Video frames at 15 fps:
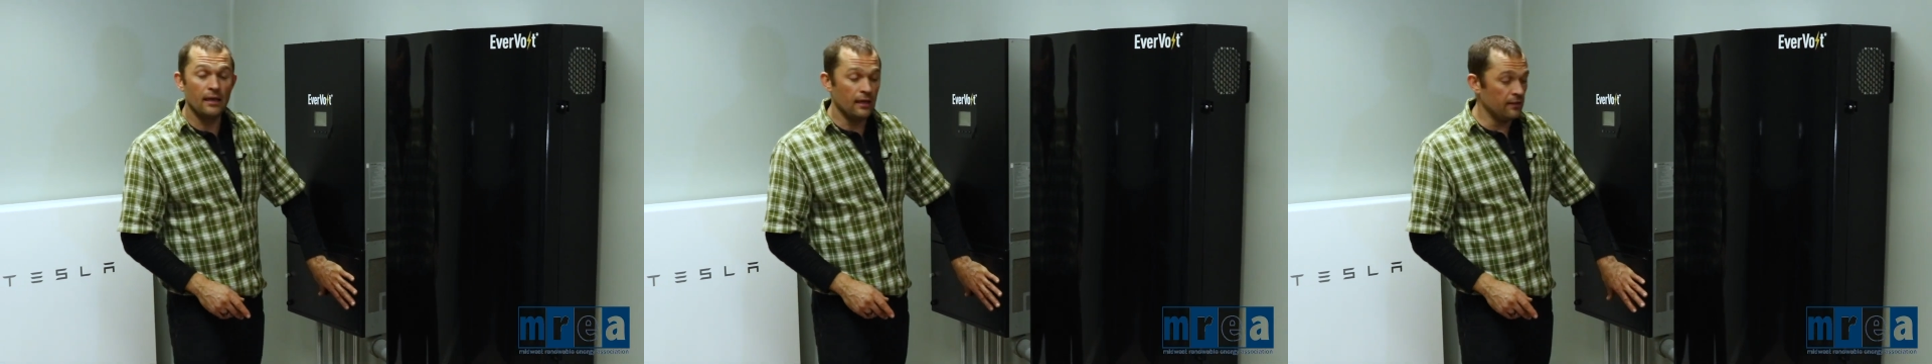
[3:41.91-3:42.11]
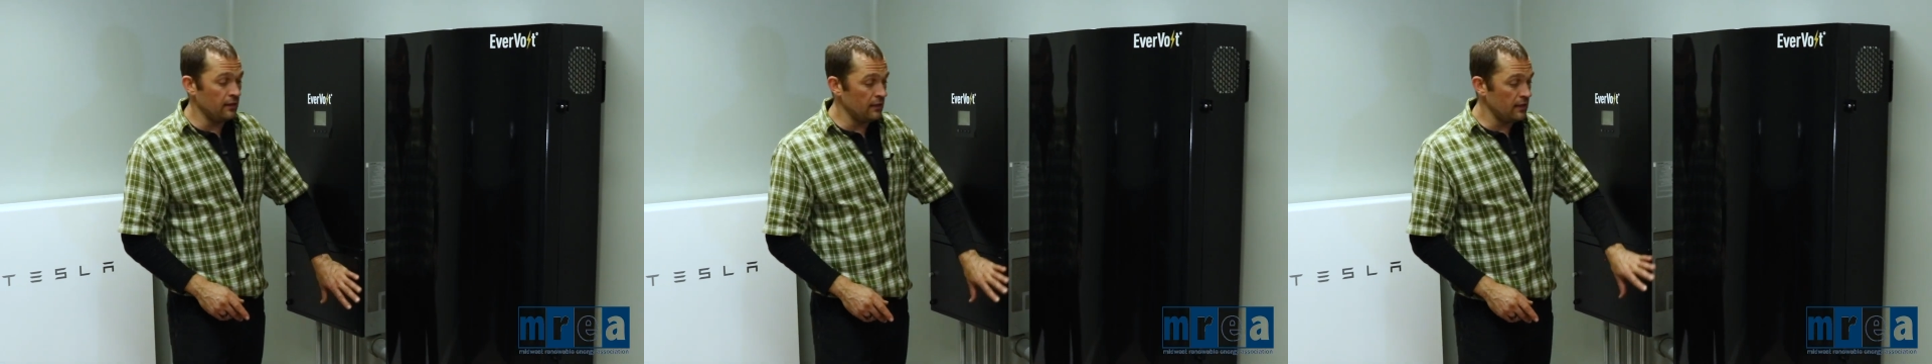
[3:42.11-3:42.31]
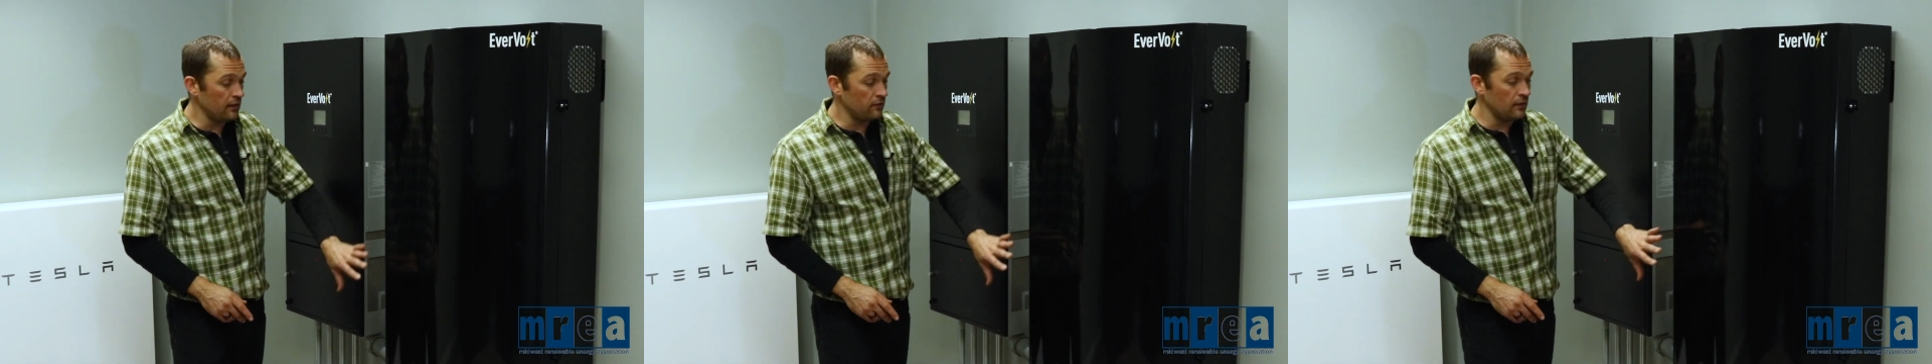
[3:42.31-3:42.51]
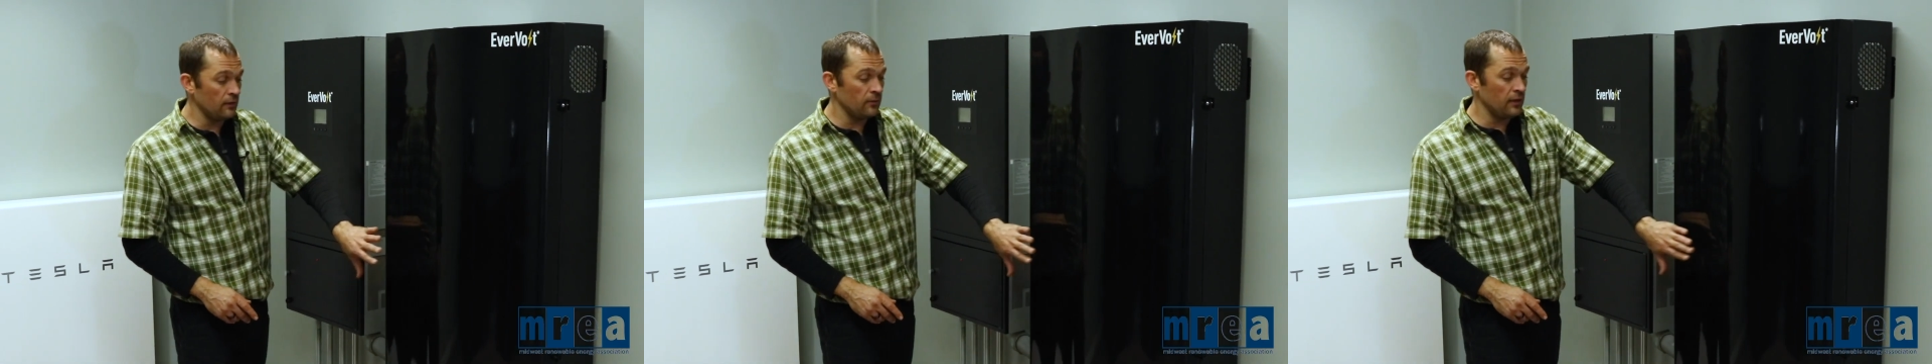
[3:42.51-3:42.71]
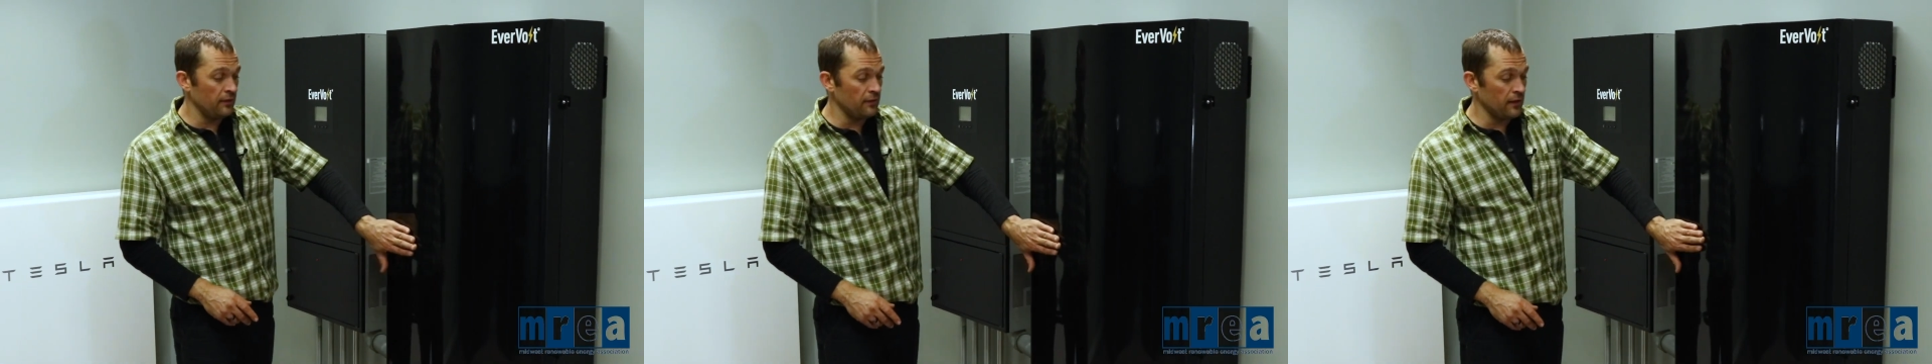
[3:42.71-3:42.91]
Then next,
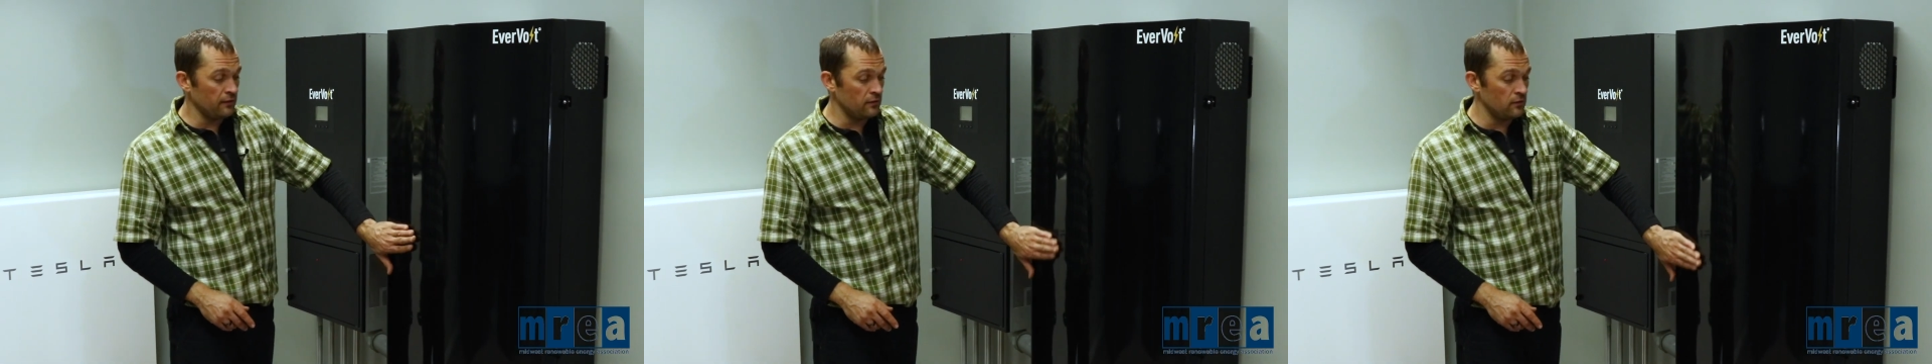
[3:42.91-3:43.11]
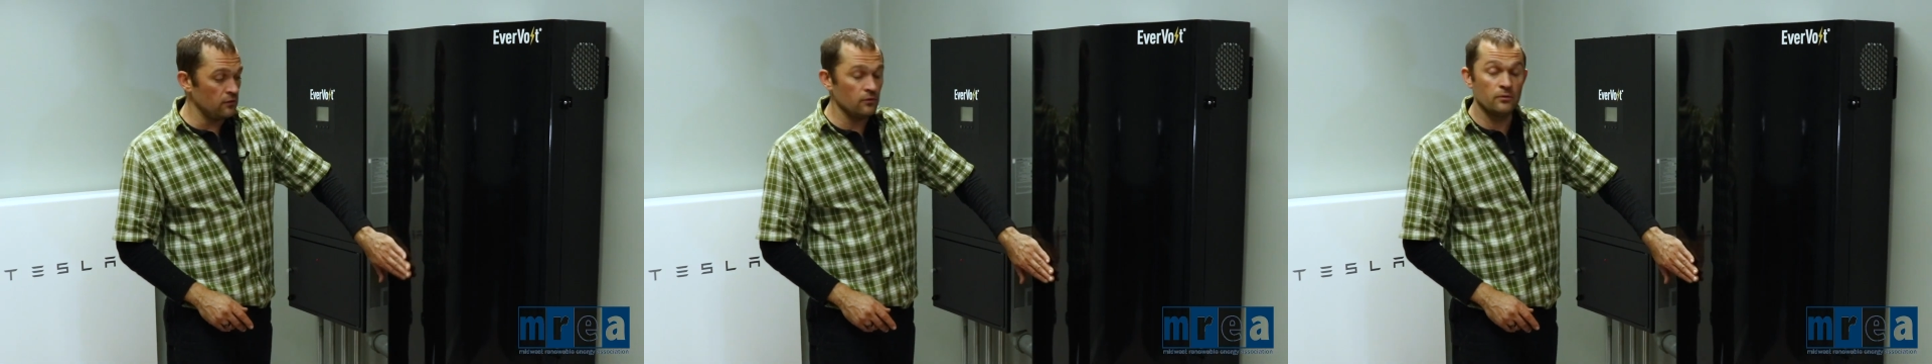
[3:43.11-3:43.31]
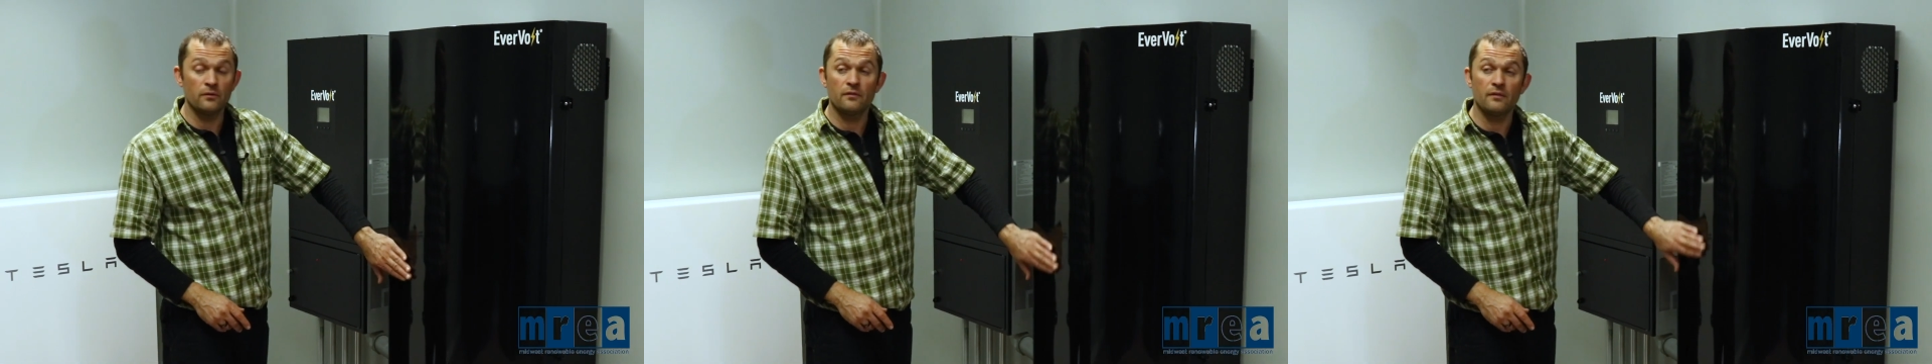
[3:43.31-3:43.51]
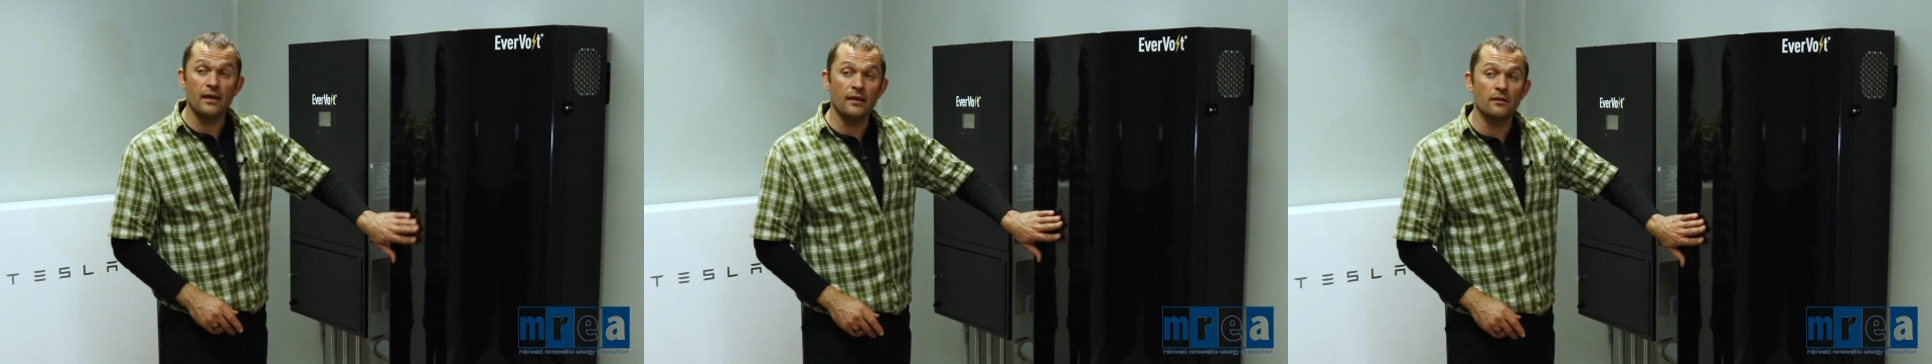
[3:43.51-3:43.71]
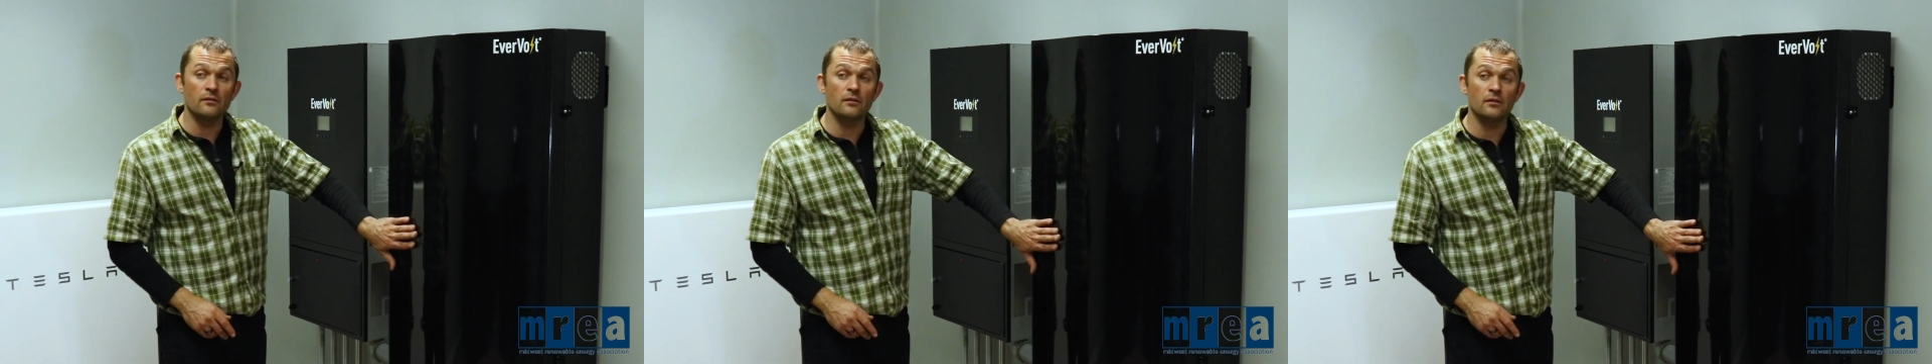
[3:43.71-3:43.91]
what I'd like to do is
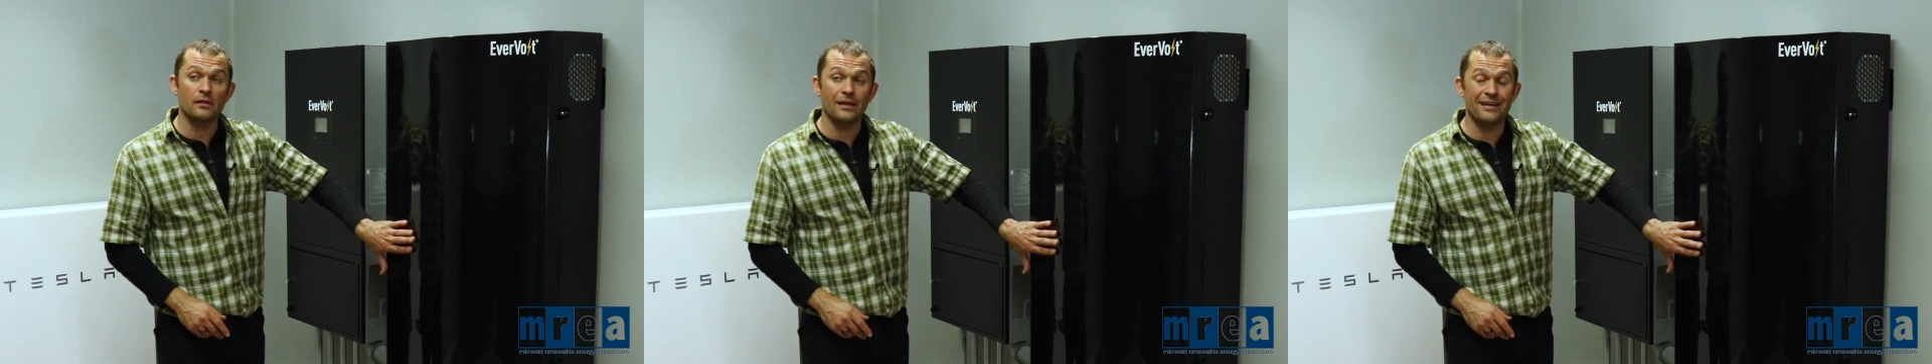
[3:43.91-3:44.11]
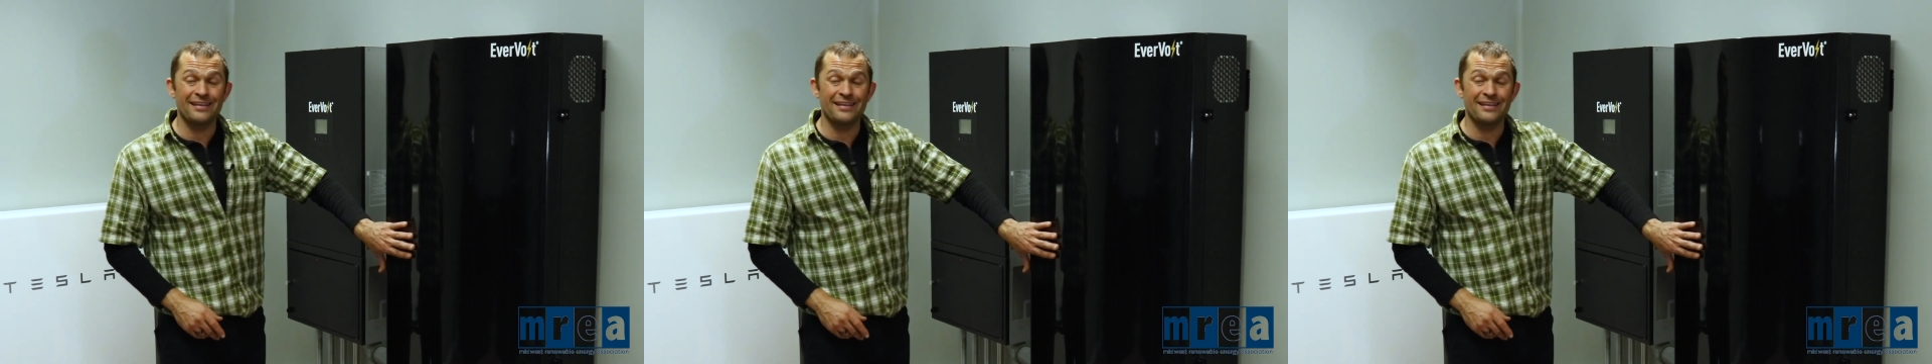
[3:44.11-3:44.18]
take a look